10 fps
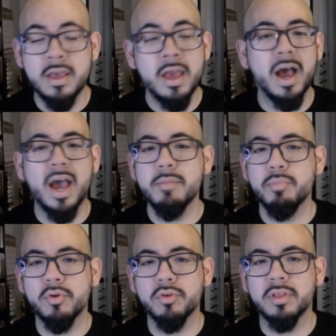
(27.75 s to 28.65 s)
I
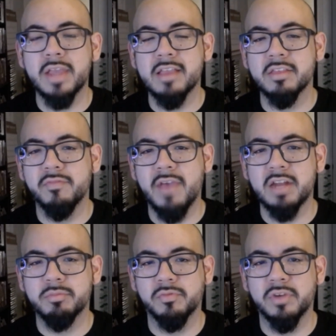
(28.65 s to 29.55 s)
personally, as a fan of
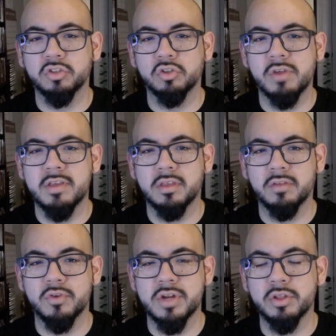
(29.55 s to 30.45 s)
professional wrestling for
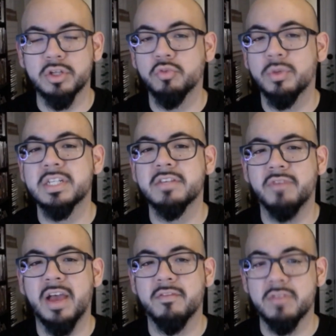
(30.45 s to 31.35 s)
nearly
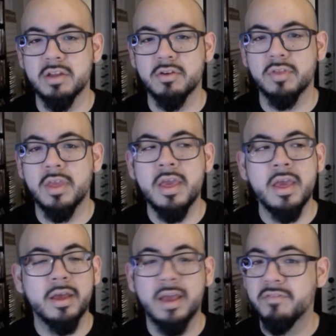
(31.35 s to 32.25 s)
25 years,
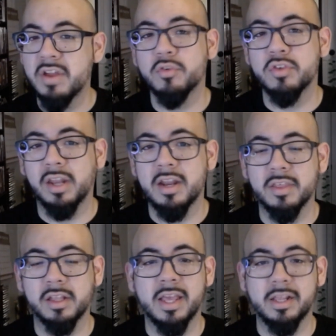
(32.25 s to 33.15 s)
have never seen anything
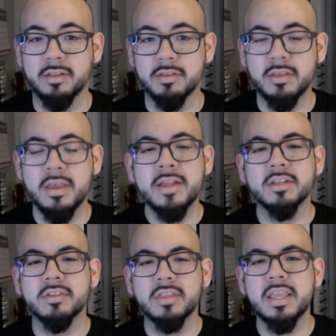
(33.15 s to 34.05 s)
like this. To
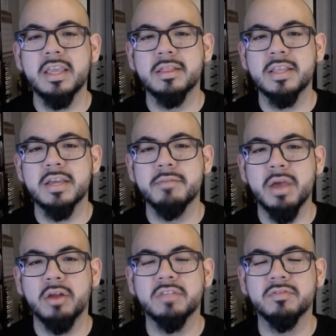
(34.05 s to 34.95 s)
see the
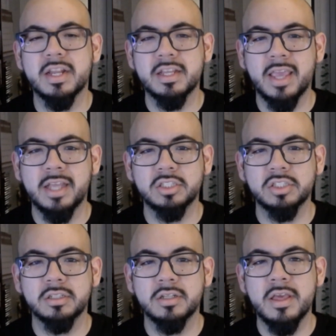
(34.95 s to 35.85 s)
amount of
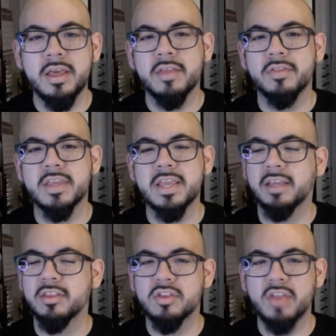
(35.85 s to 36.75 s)
dedication, the
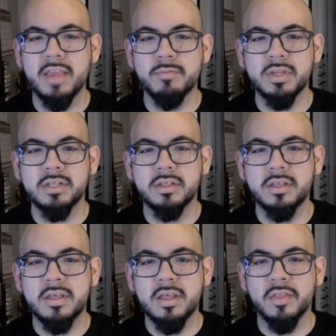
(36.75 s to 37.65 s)
excitement,
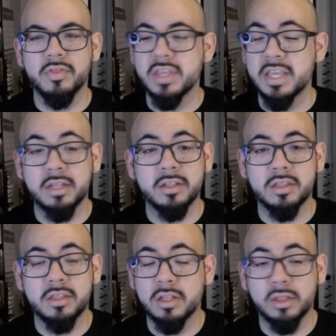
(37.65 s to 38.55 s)
the
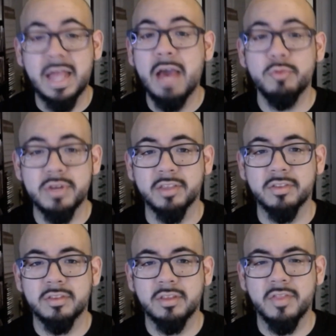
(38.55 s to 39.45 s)

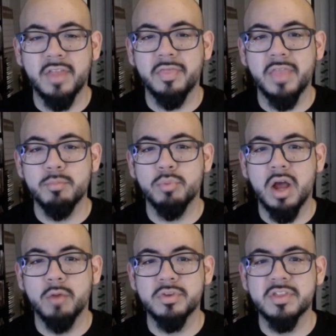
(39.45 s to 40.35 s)
loudness that they
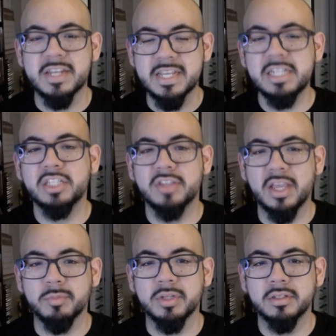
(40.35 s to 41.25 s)
brought within each
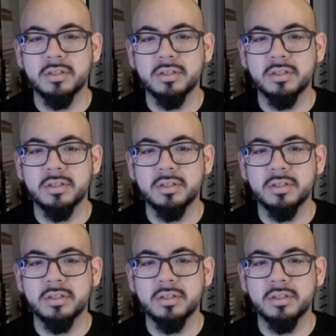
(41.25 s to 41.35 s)
segment